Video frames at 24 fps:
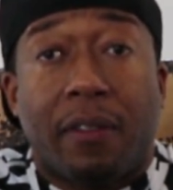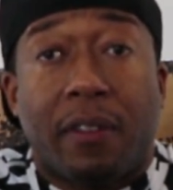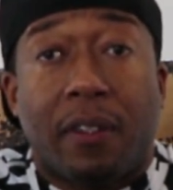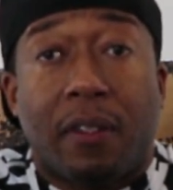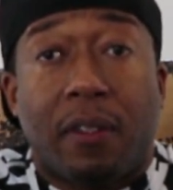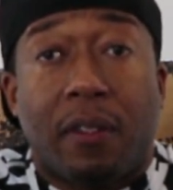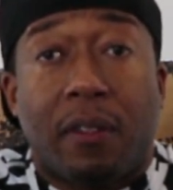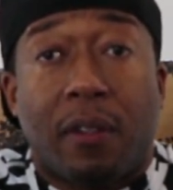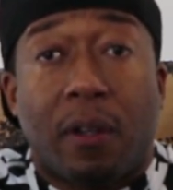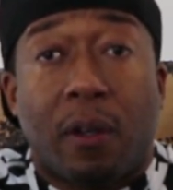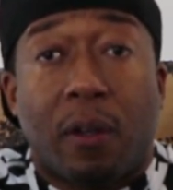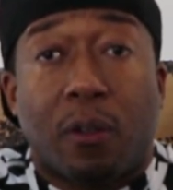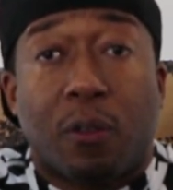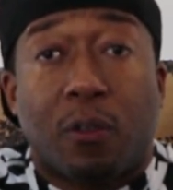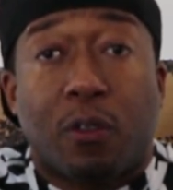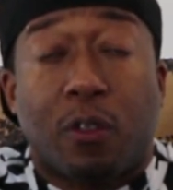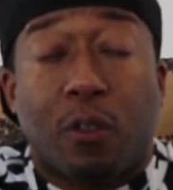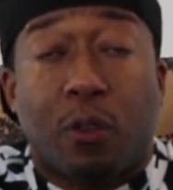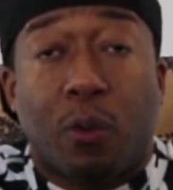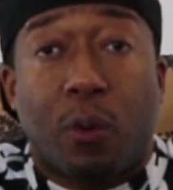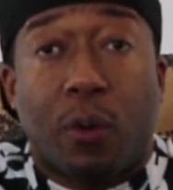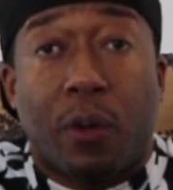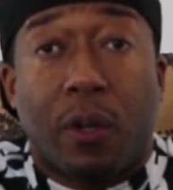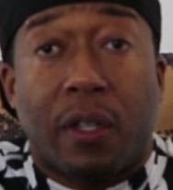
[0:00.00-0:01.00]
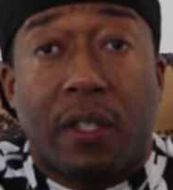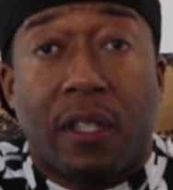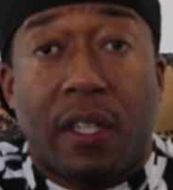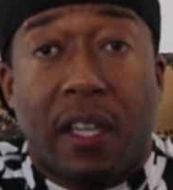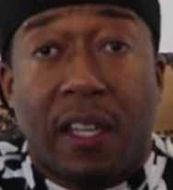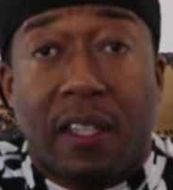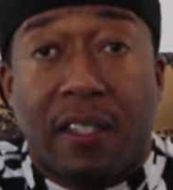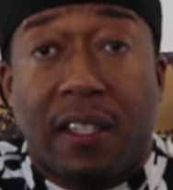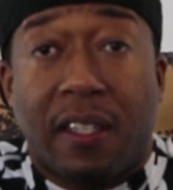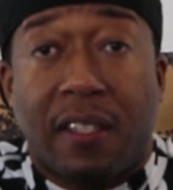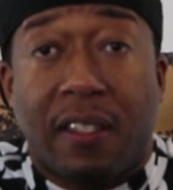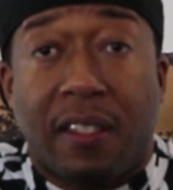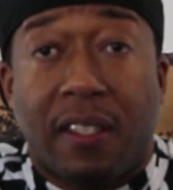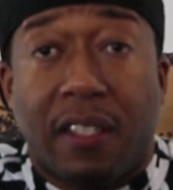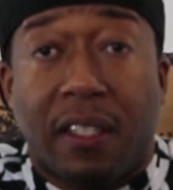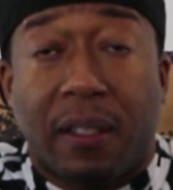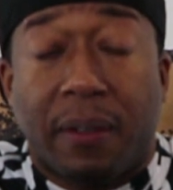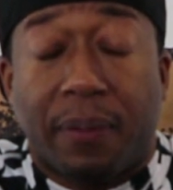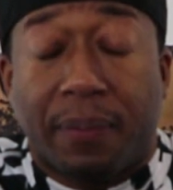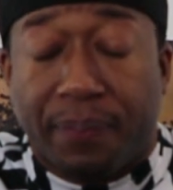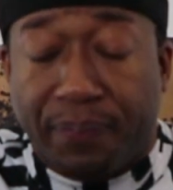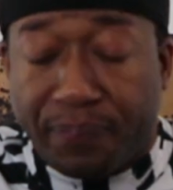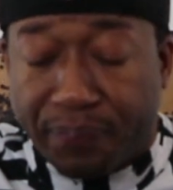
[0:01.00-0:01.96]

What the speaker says: internal storage, SSD.